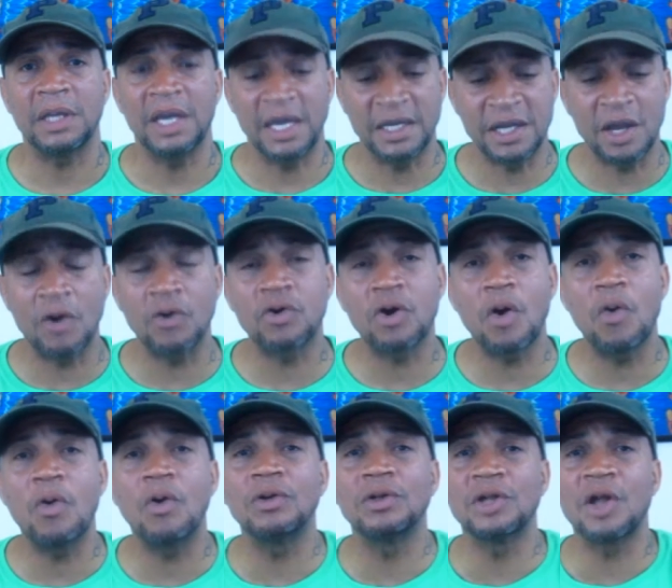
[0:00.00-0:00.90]
And they'll
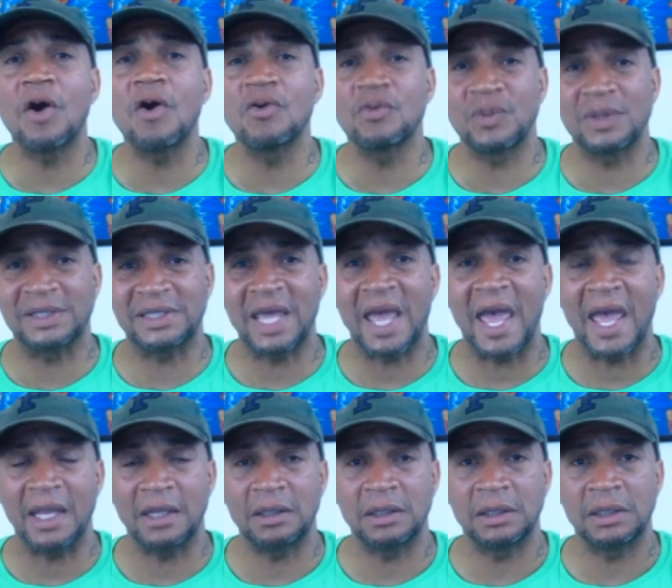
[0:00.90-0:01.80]
go along with
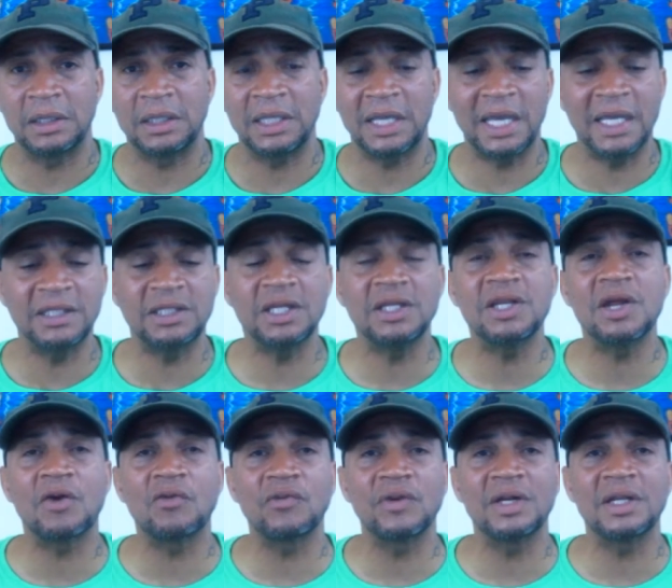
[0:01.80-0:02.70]
that. And then
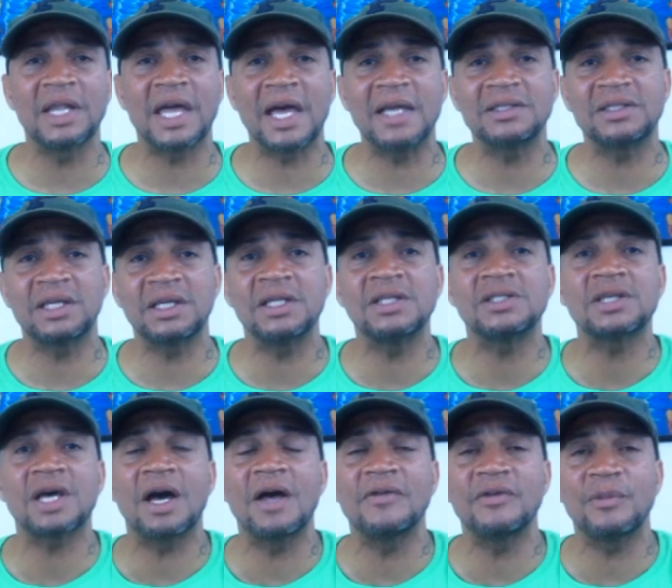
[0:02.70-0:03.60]
they'll realize that
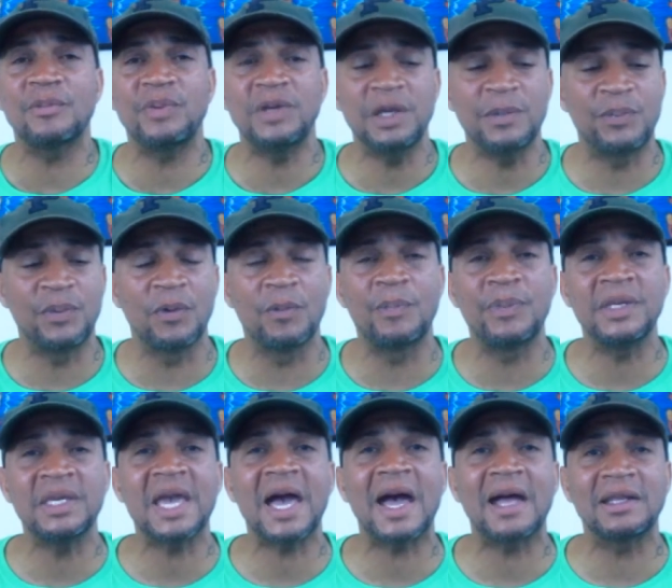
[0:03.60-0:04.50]
it's other people
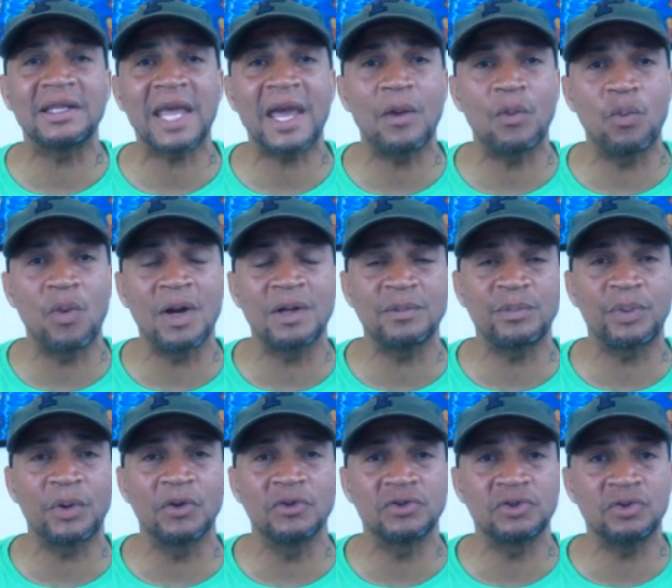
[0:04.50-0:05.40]
beyond that one
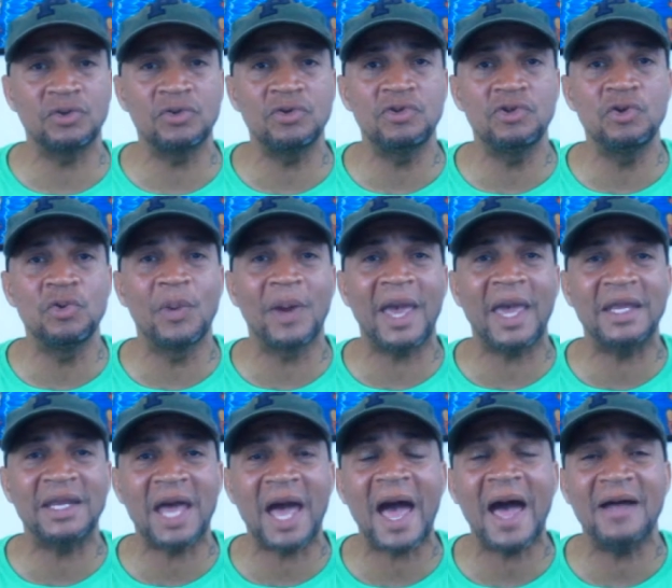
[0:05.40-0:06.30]
person who you were
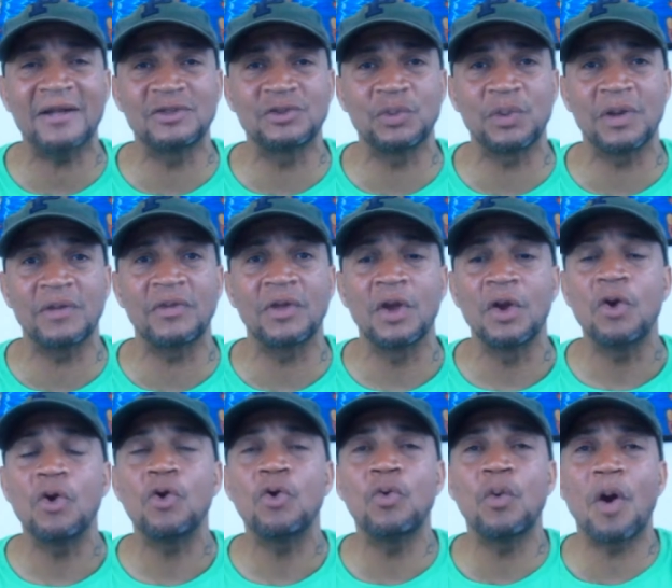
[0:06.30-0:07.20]
at odds with
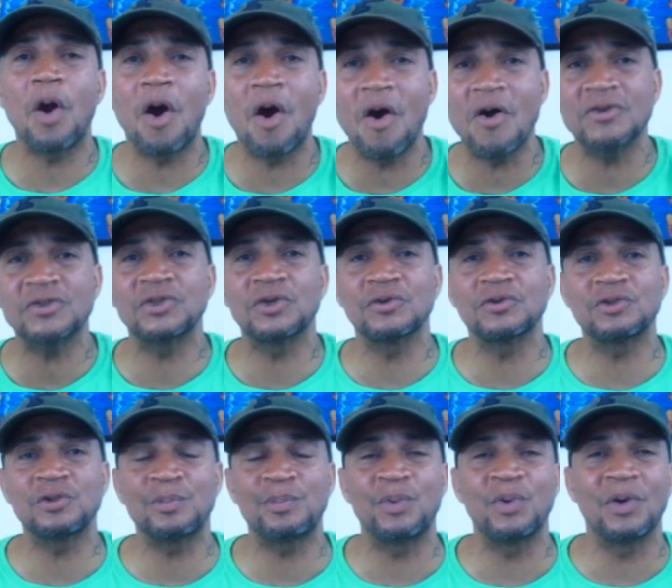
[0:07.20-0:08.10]
who also
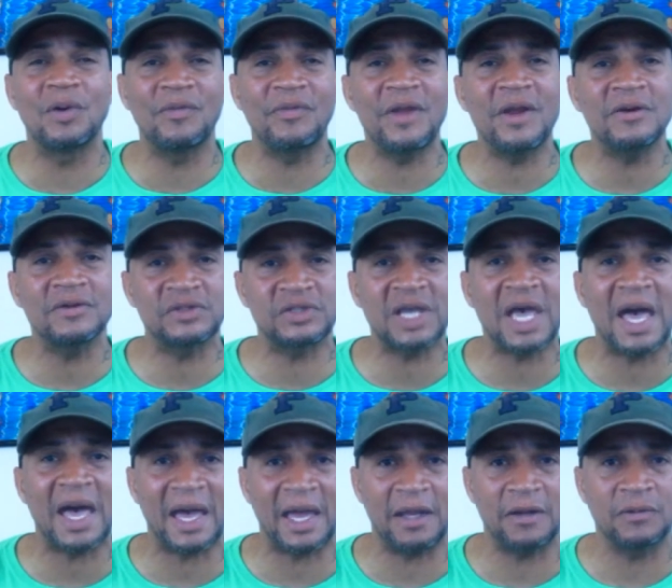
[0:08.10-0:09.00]
support their
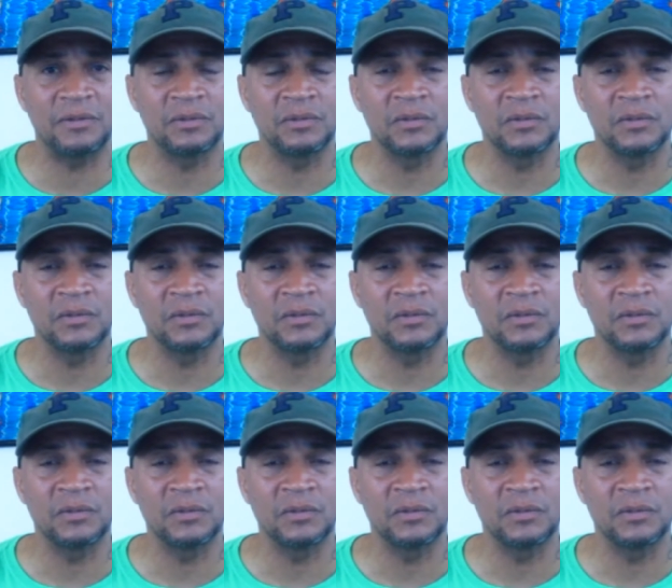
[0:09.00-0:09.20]
side.